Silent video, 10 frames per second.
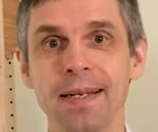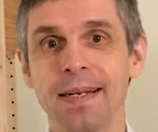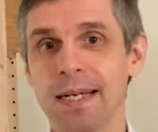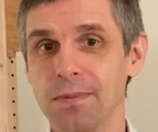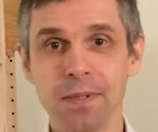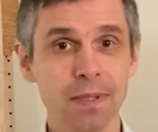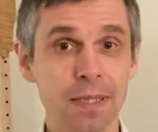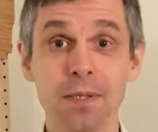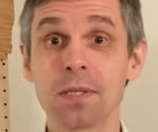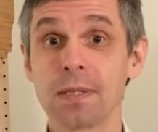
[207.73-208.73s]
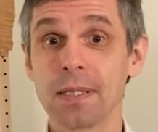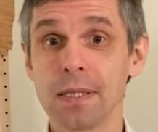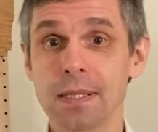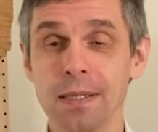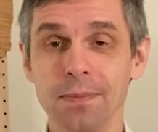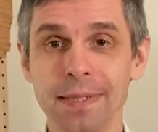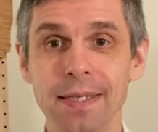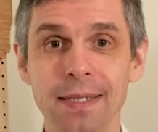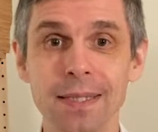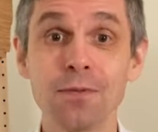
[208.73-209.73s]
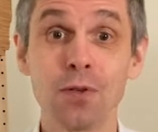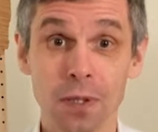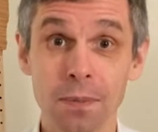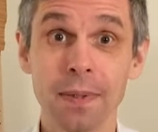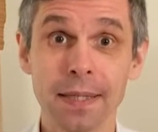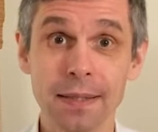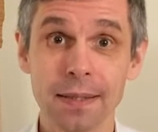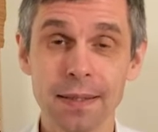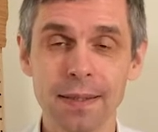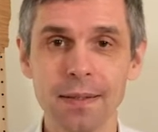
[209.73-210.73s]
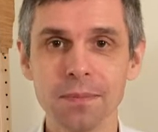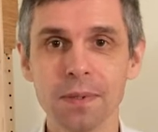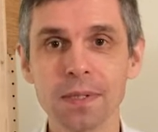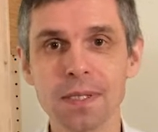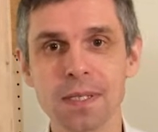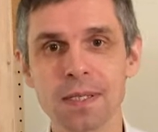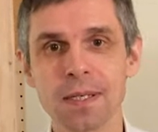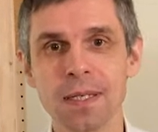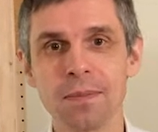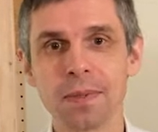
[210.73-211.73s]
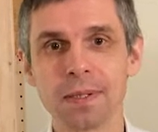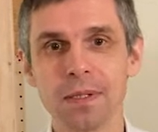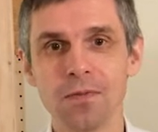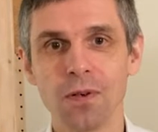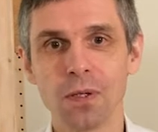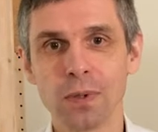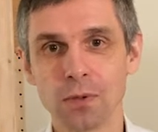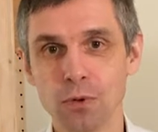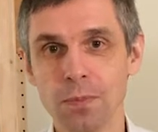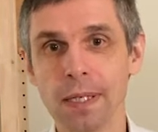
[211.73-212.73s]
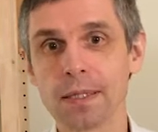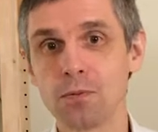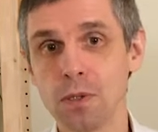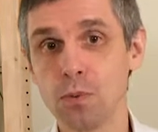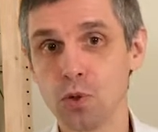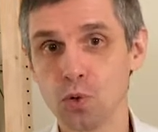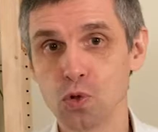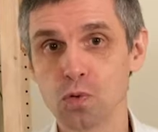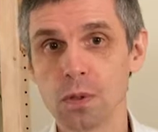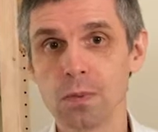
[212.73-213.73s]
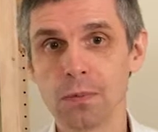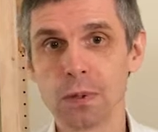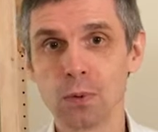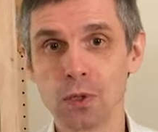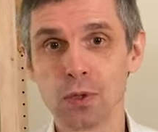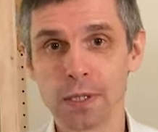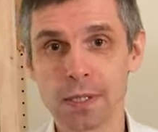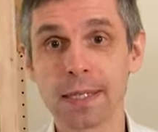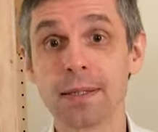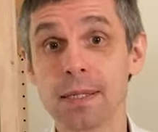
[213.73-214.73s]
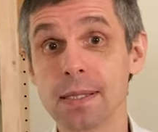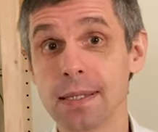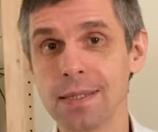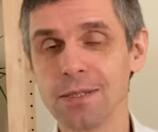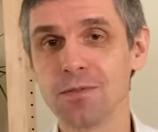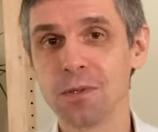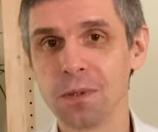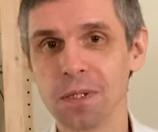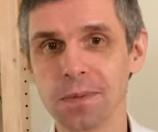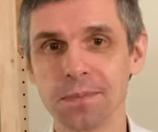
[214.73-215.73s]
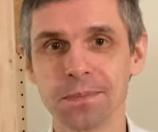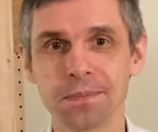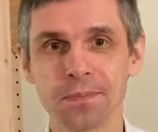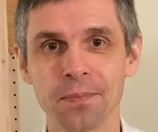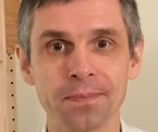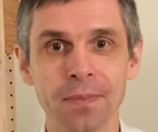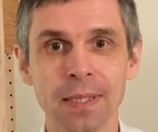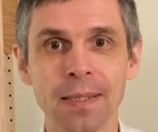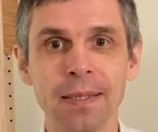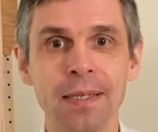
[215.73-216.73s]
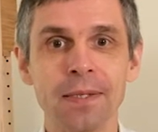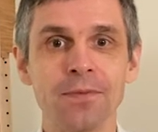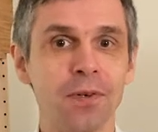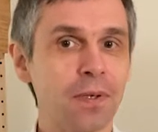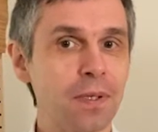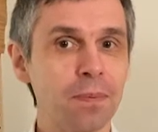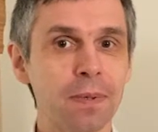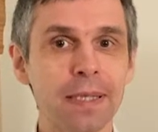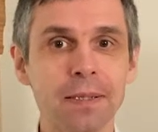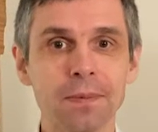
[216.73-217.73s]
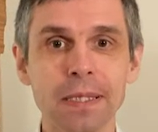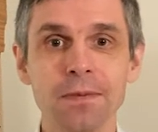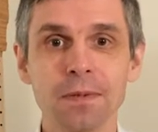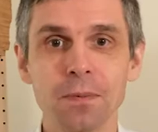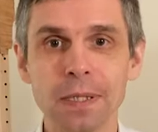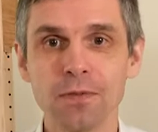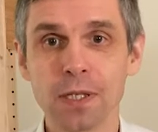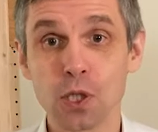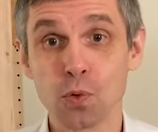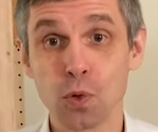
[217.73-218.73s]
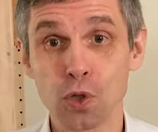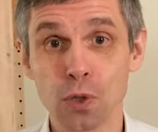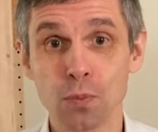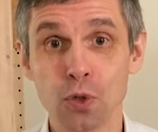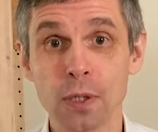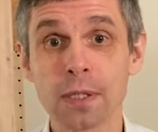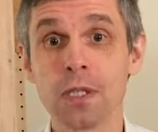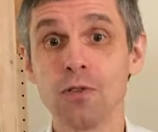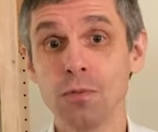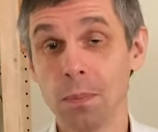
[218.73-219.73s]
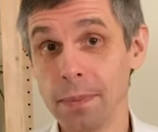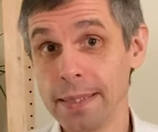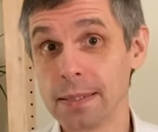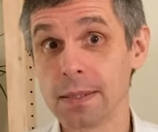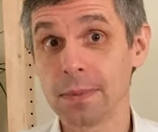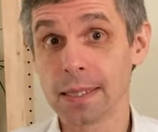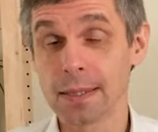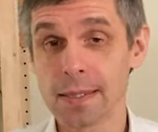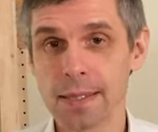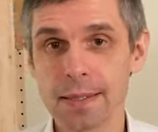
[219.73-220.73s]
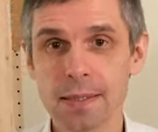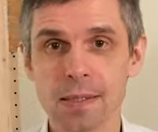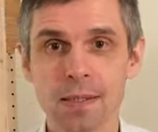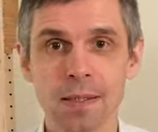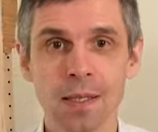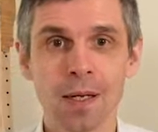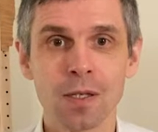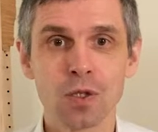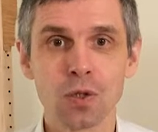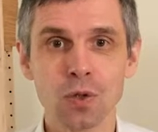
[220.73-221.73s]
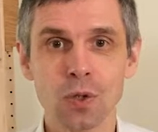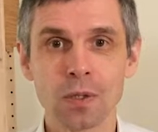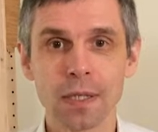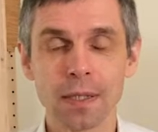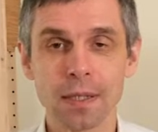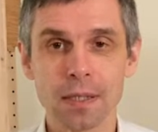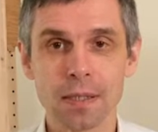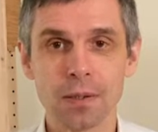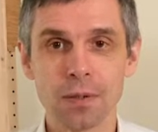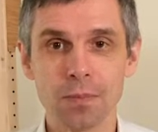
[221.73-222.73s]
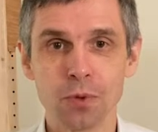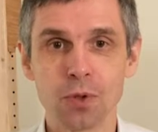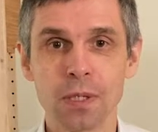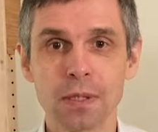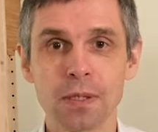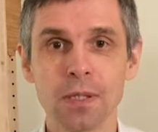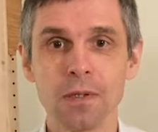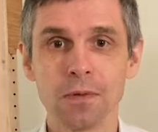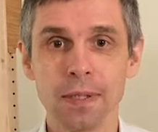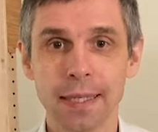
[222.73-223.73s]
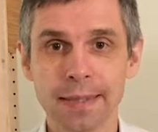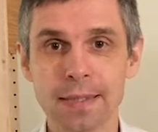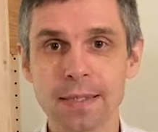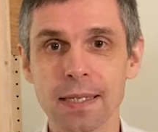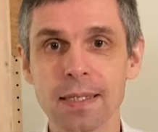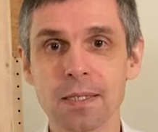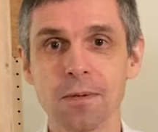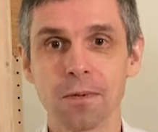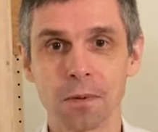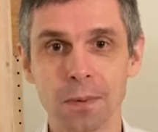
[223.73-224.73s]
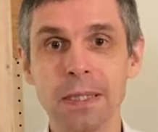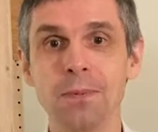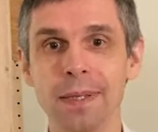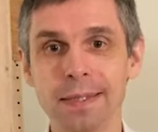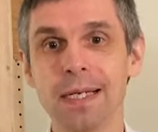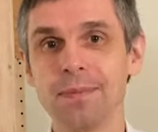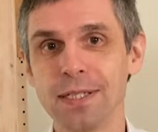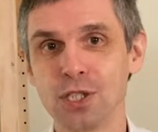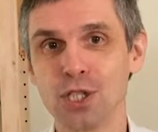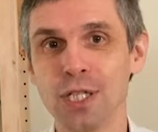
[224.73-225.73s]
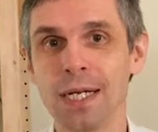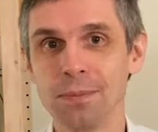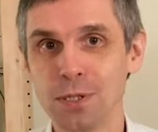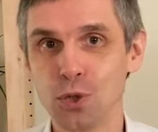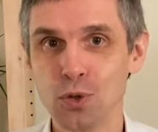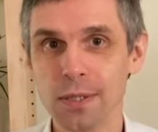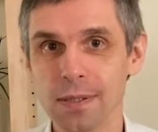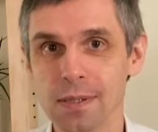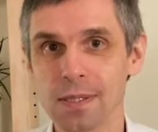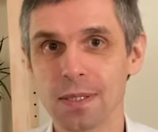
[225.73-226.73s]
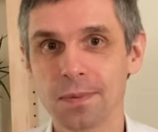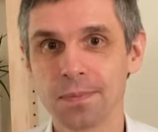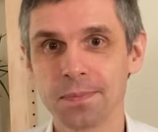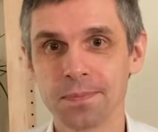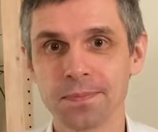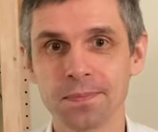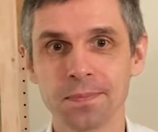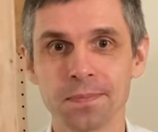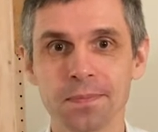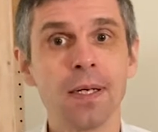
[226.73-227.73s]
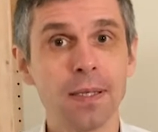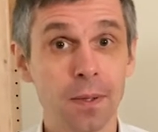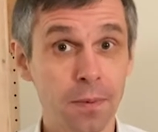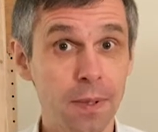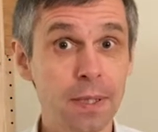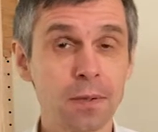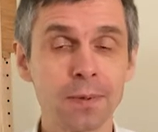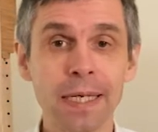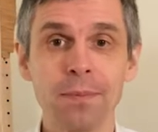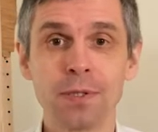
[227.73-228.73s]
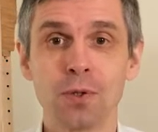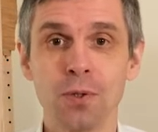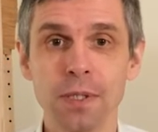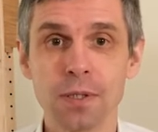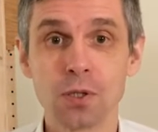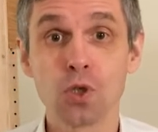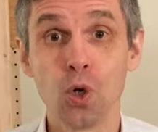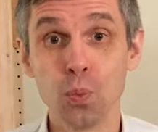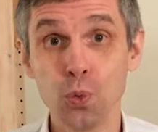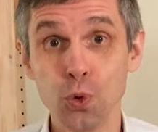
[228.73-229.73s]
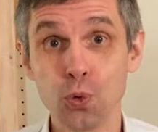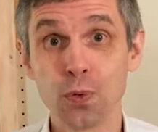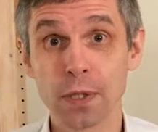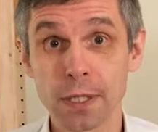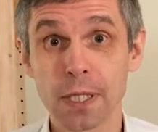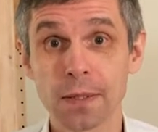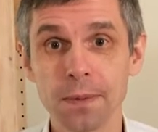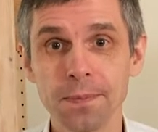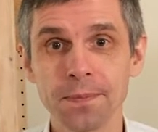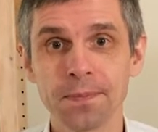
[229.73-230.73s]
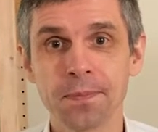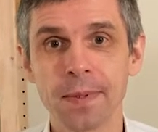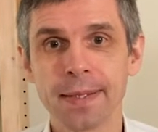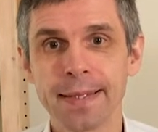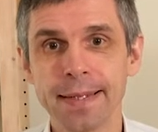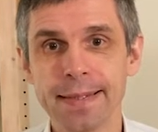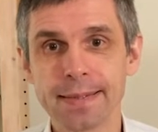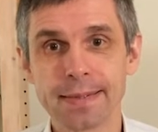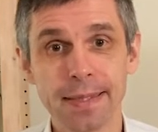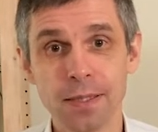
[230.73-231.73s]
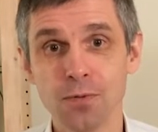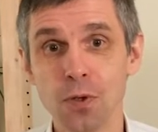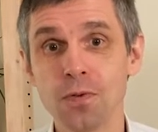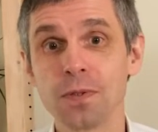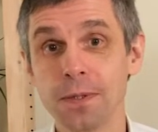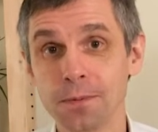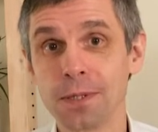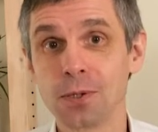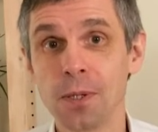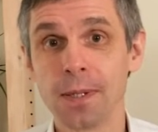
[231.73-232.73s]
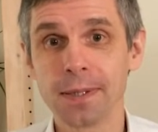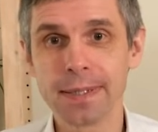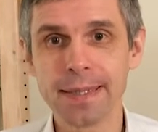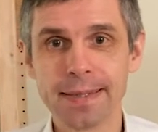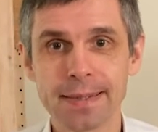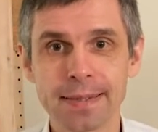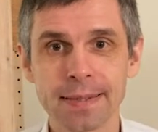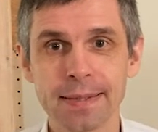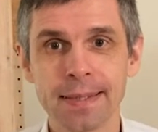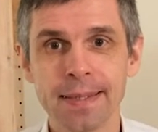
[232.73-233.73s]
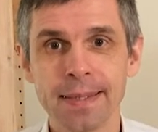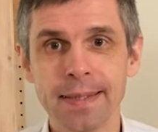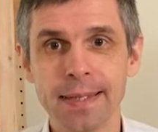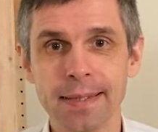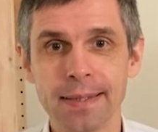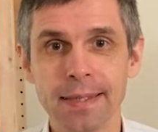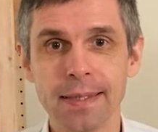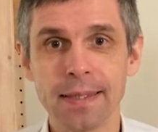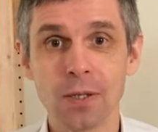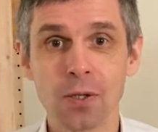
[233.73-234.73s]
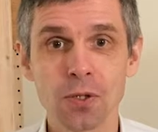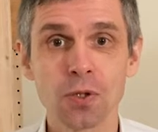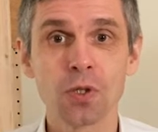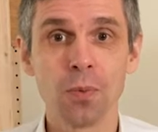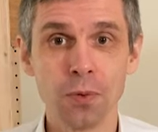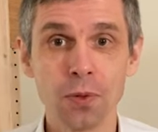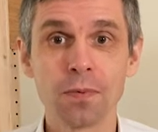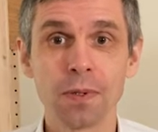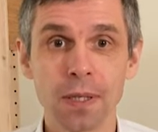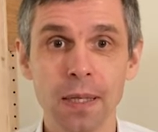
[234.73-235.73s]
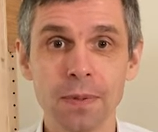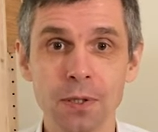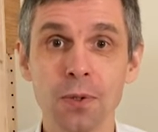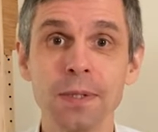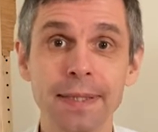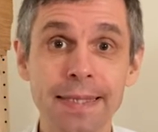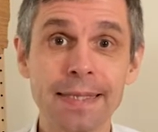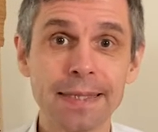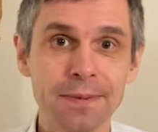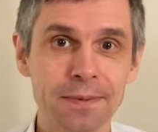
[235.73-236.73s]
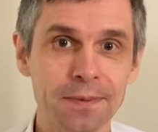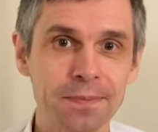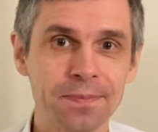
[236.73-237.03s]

I will illustrate this immediately for the particle in the box, but the following remark will be useful when we want to extend this idea further. For the plane wave, the wave function was the product of momentum eigenstates. So note that it is now the product of the eigenstates of three one-dimensional Hamiltonians. Now these three Hamiltonians commute with each other as they involve different coordinates, and they then also commute with the Hamiltonian itself.